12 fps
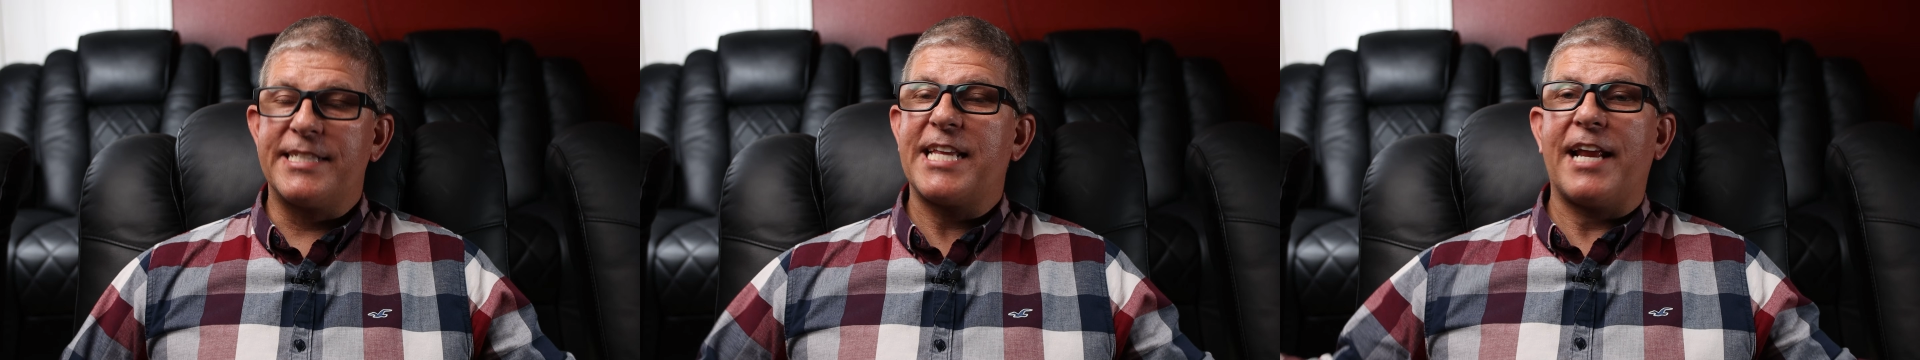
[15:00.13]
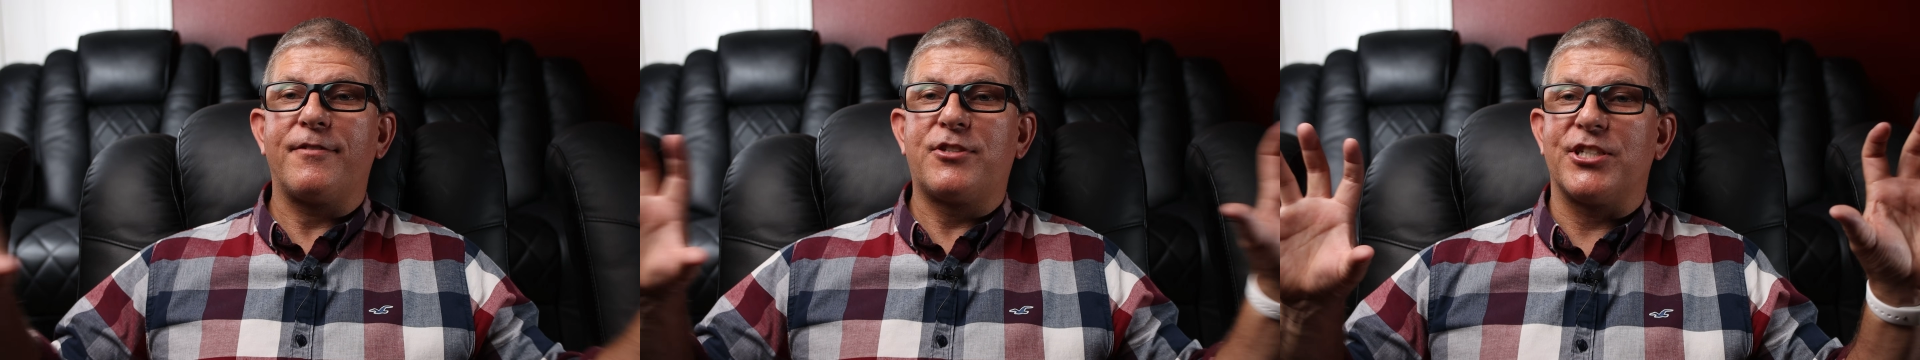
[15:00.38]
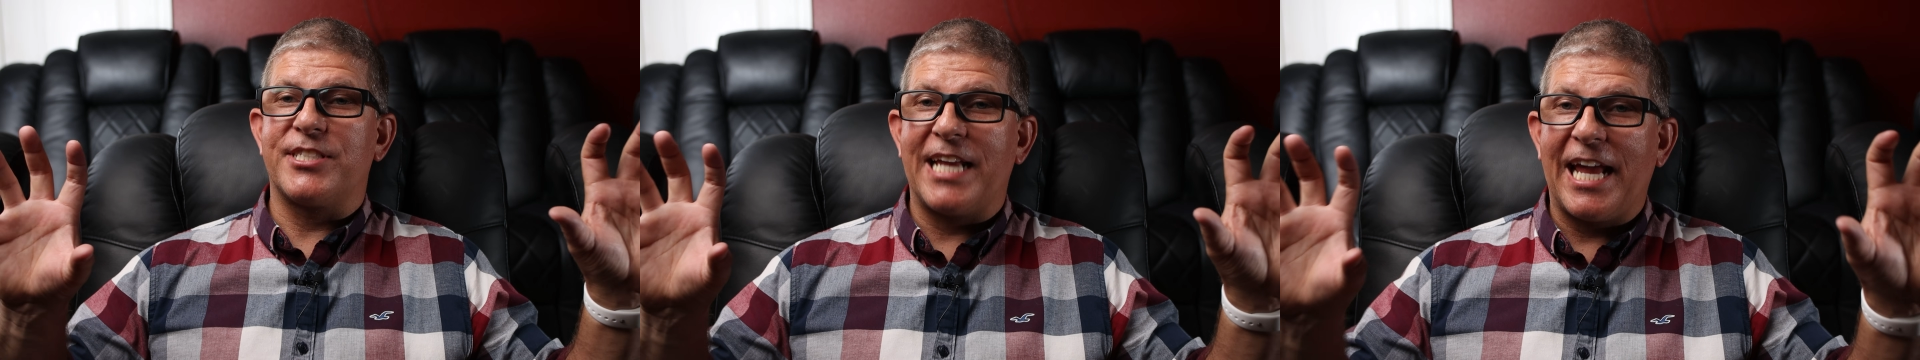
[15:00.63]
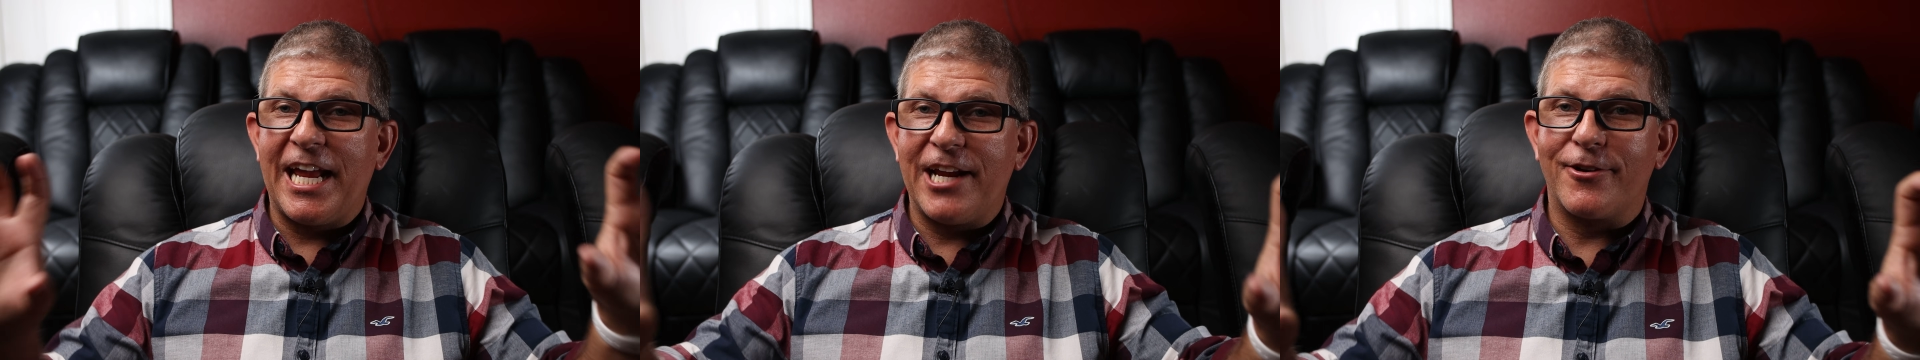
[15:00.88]
Instead of just
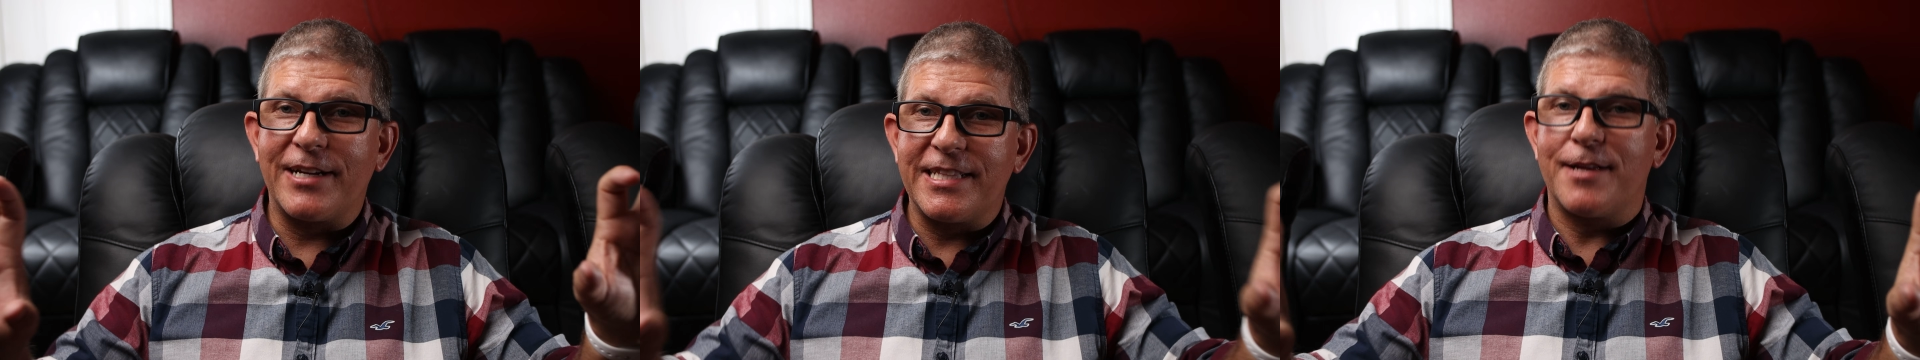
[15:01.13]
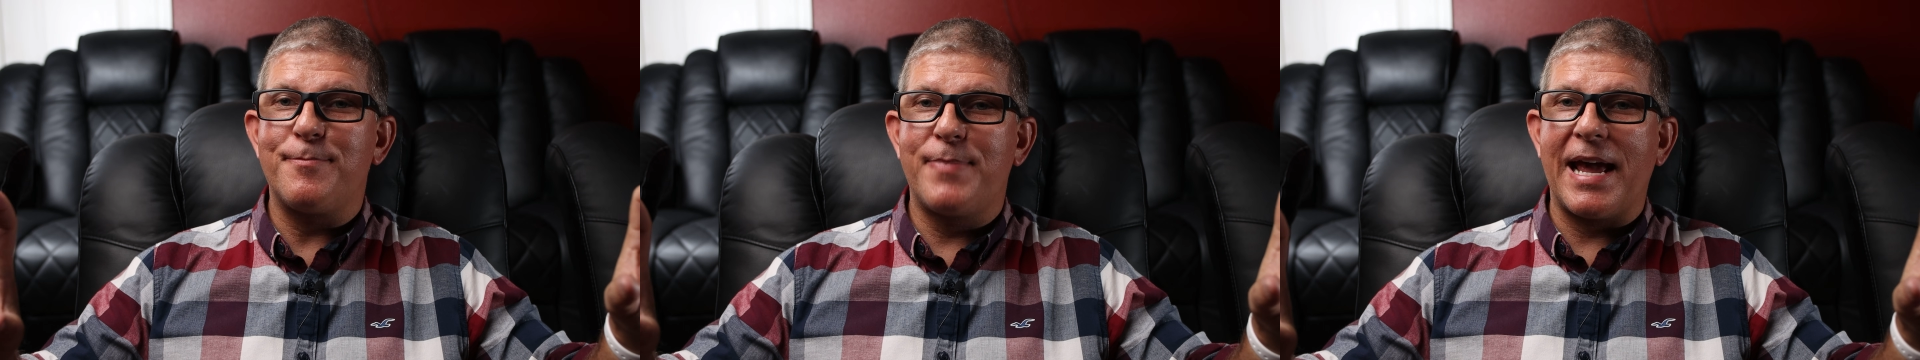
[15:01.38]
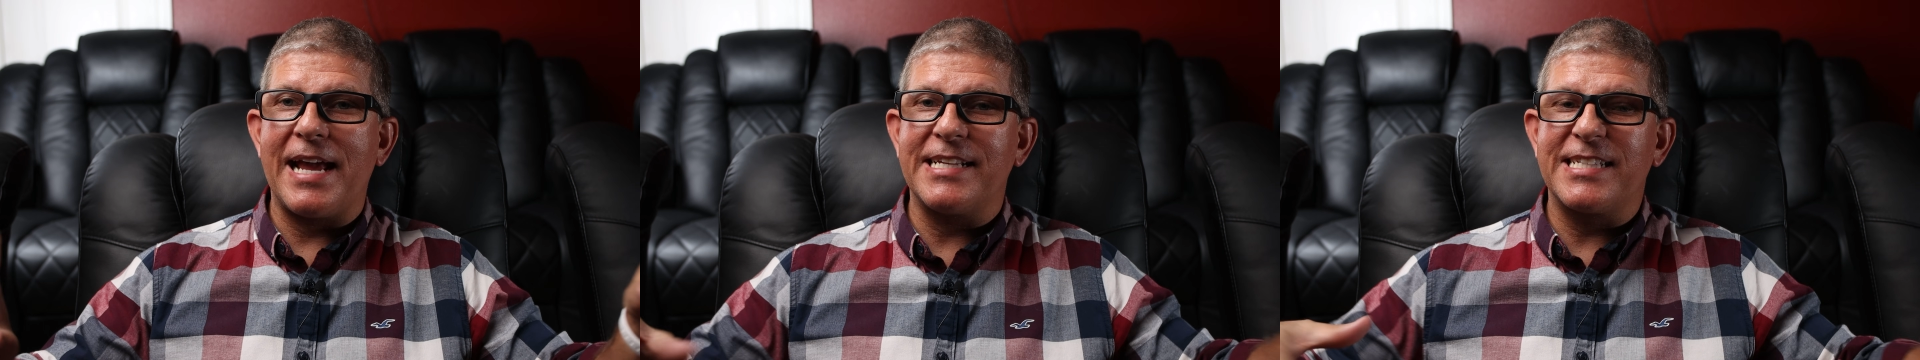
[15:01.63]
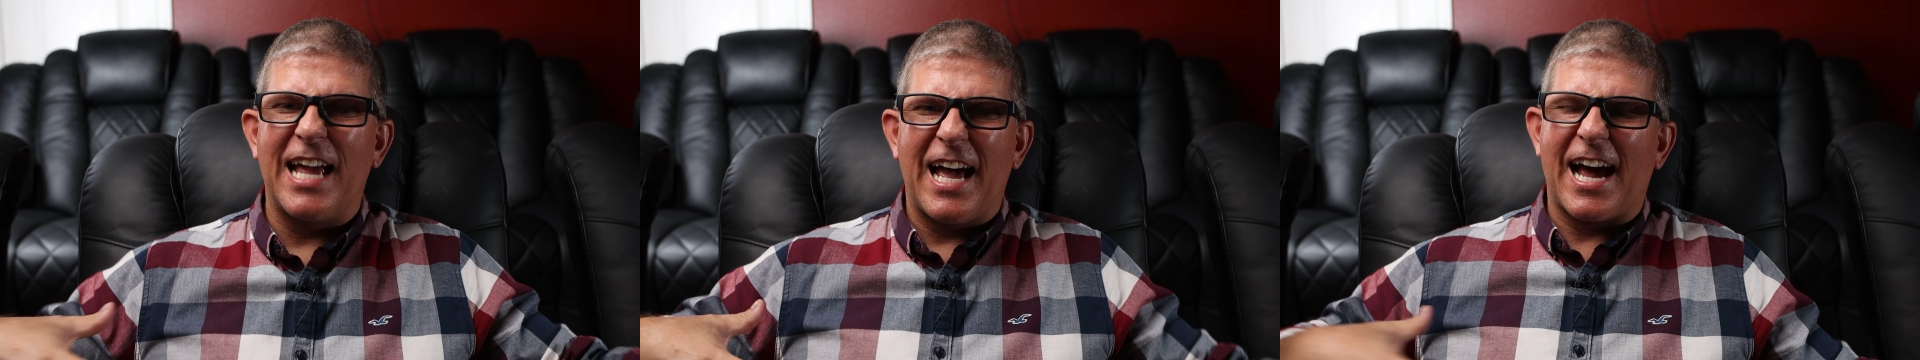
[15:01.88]
hearing the bass,